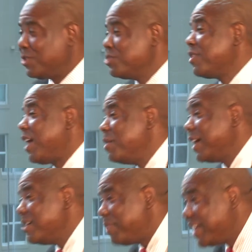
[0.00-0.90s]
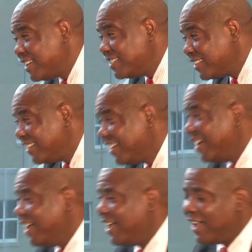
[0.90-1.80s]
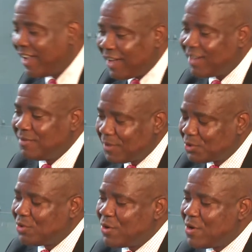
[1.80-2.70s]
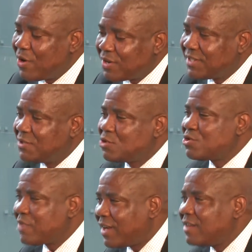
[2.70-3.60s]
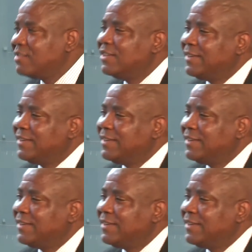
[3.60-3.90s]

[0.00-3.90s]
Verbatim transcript: because you are in pain right and so the nurse is trained